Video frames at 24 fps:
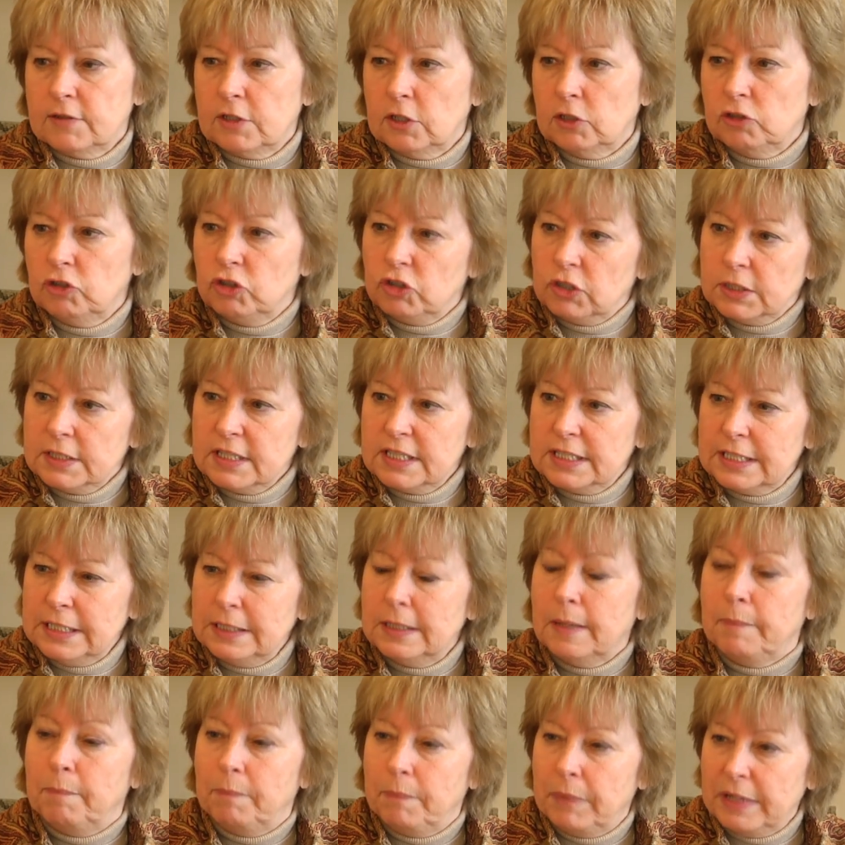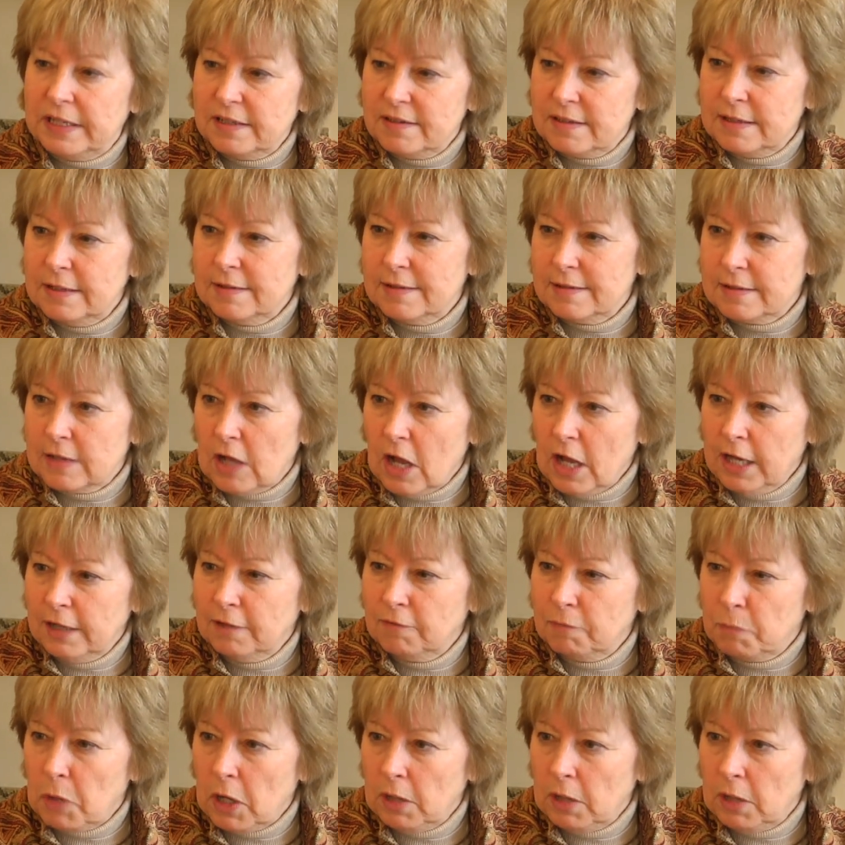to just see the business side of